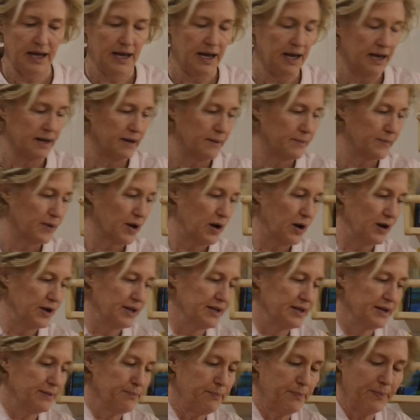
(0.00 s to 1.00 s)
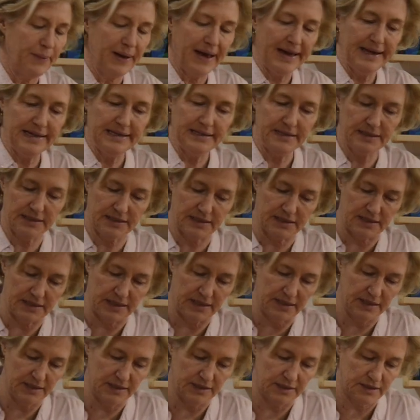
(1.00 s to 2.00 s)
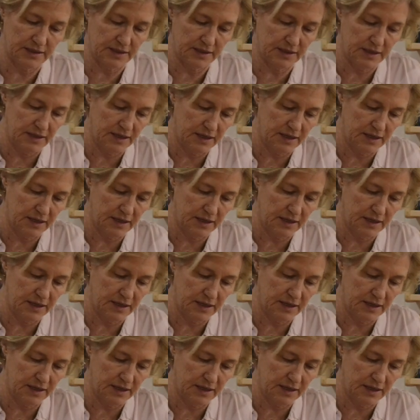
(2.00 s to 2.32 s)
and I'm going to paste it